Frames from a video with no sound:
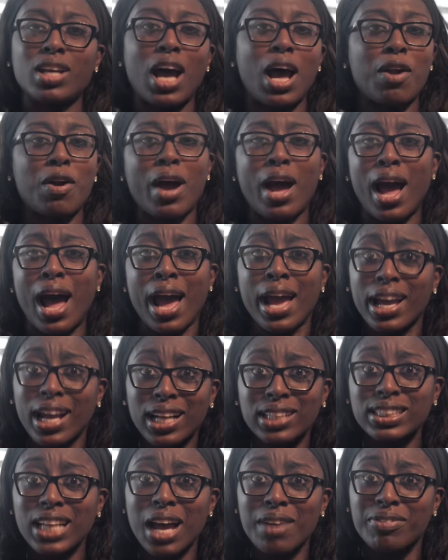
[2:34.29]
I ain't
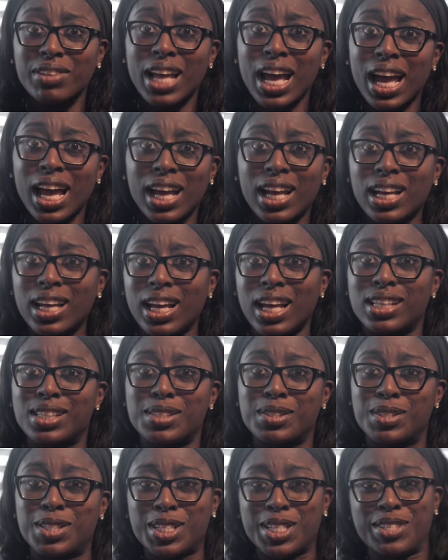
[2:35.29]
got time for that.
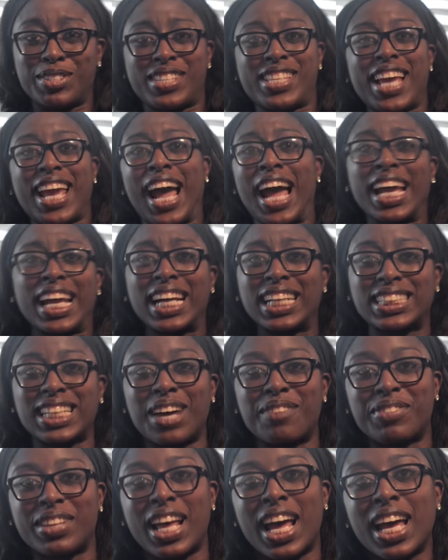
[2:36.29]
As she would say, I ain't got
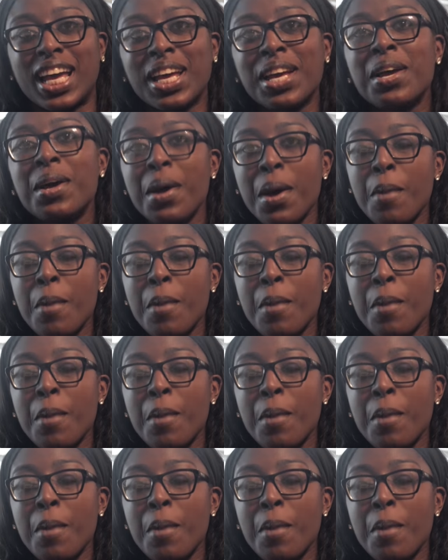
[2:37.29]
time for that.